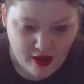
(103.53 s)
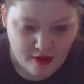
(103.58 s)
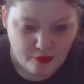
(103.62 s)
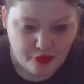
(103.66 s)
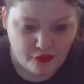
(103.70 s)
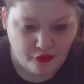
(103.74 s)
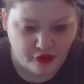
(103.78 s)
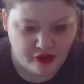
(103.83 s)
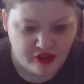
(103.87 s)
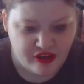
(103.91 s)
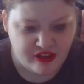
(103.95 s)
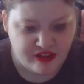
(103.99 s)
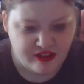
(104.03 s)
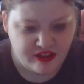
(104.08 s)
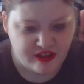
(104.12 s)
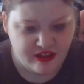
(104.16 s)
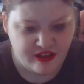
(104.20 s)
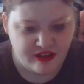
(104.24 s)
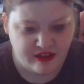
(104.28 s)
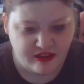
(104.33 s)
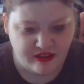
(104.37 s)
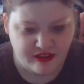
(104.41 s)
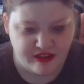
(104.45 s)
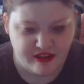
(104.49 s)

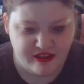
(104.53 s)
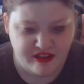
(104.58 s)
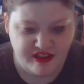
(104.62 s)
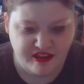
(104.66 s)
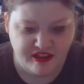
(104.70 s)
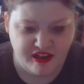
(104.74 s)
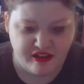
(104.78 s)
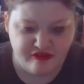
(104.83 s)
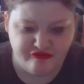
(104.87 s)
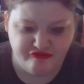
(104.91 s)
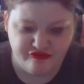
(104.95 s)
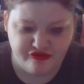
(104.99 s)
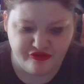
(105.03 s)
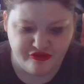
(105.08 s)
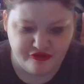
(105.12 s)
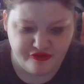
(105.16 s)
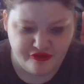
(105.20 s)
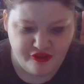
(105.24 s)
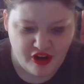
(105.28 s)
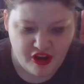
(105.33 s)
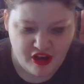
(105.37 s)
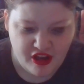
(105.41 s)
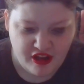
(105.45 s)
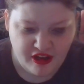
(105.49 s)
Boynton leased a
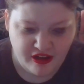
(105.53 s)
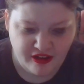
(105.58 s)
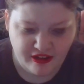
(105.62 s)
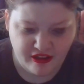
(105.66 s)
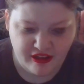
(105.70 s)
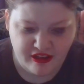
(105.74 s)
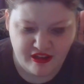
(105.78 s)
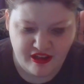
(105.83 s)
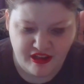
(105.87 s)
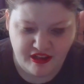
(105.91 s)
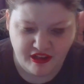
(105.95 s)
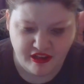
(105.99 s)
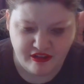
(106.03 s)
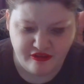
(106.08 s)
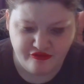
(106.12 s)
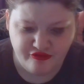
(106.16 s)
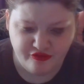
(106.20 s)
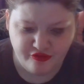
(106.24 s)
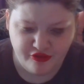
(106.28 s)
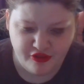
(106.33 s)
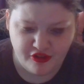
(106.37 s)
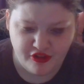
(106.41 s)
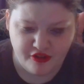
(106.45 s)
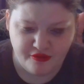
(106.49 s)

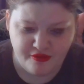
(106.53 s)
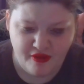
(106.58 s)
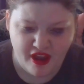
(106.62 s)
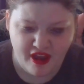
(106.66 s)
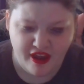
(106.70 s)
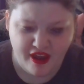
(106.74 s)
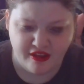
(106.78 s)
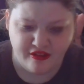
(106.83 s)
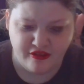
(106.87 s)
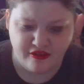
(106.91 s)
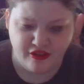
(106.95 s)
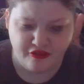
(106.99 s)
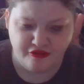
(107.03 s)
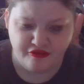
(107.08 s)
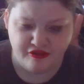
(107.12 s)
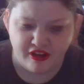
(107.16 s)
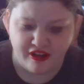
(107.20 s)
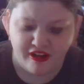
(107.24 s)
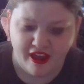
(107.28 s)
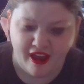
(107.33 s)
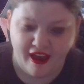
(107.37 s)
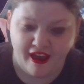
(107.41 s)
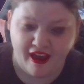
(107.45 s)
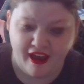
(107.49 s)
room
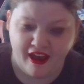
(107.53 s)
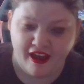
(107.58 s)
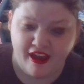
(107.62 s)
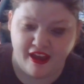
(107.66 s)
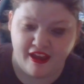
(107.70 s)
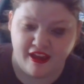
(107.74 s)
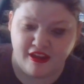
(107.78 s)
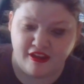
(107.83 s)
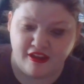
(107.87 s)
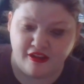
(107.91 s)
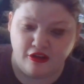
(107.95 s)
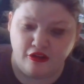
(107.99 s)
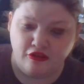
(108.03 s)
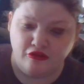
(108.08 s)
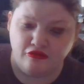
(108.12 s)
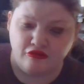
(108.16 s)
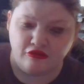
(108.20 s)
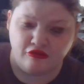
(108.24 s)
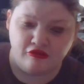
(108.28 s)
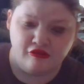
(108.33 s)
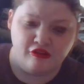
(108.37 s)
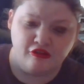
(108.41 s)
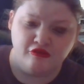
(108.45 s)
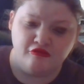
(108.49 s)
at a
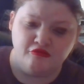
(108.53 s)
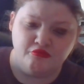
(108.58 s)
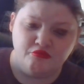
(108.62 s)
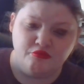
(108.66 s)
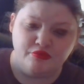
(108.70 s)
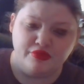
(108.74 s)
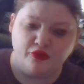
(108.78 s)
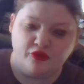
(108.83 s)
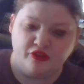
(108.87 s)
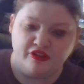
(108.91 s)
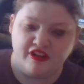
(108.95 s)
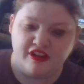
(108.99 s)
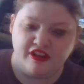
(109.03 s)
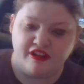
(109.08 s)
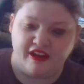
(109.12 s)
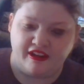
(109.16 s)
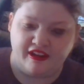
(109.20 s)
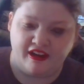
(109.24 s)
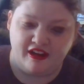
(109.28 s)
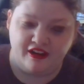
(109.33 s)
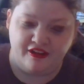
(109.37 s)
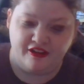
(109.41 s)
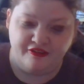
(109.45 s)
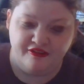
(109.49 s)
local boarding
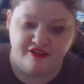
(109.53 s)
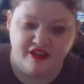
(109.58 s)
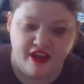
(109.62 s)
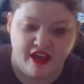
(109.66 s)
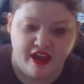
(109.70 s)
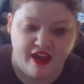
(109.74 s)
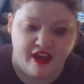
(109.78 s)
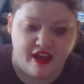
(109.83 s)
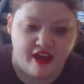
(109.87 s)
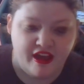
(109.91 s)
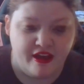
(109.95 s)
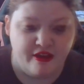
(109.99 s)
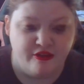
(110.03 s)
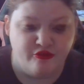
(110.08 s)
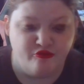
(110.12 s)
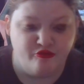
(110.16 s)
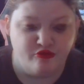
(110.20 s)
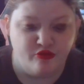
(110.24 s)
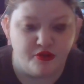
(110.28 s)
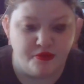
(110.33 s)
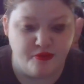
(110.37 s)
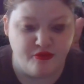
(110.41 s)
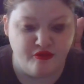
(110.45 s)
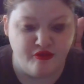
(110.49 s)
house
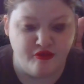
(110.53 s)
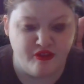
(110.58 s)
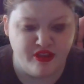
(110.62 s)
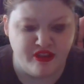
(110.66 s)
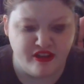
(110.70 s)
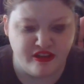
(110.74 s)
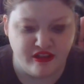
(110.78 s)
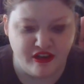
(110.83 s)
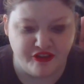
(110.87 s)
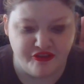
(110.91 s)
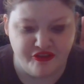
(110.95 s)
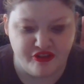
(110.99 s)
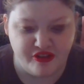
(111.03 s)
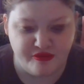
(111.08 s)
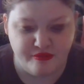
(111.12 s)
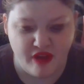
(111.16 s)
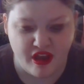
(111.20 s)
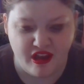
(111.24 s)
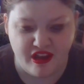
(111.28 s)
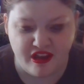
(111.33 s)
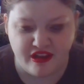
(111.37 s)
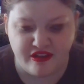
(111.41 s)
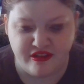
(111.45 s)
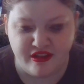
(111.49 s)
and roomed with another
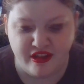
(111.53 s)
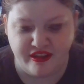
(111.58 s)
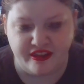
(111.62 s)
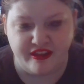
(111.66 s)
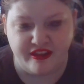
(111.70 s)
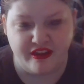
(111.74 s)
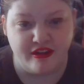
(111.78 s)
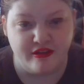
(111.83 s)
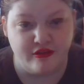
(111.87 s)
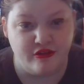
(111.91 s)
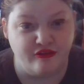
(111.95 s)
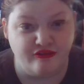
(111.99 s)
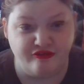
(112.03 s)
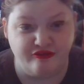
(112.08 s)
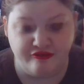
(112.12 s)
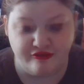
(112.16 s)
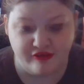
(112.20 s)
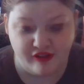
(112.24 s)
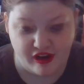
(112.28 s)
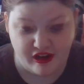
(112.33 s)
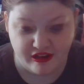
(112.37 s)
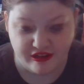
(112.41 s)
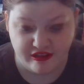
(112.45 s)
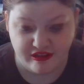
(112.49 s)
man, Nathaniel
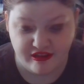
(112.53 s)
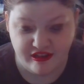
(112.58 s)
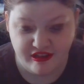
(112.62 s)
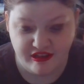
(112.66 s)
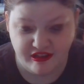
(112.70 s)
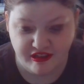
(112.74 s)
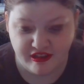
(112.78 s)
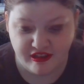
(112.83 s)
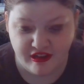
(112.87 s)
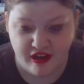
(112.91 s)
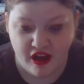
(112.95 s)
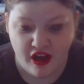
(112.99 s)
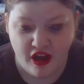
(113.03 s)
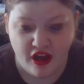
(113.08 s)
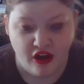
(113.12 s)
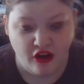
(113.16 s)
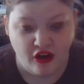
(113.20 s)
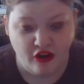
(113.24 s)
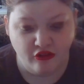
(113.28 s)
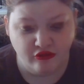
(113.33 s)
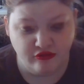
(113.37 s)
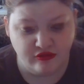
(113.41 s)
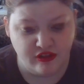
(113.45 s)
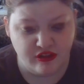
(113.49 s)
Frost.
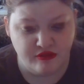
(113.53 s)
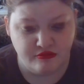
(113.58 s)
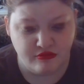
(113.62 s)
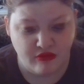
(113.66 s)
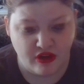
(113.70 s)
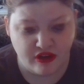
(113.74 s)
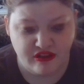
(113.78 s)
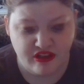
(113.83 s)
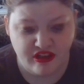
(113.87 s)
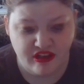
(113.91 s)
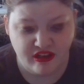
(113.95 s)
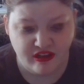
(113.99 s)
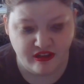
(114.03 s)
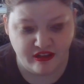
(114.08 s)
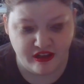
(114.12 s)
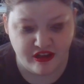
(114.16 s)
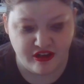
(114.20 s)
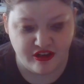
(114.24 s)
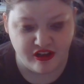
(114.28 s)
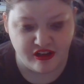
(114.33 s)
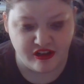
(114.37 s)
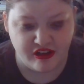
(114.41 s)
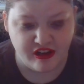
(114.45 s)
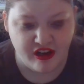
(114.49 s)
Only months
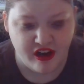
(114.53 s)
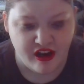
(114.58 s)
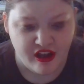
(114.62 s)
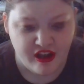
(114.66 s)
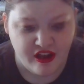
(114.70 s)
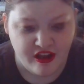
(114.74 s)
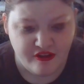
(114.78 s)
later,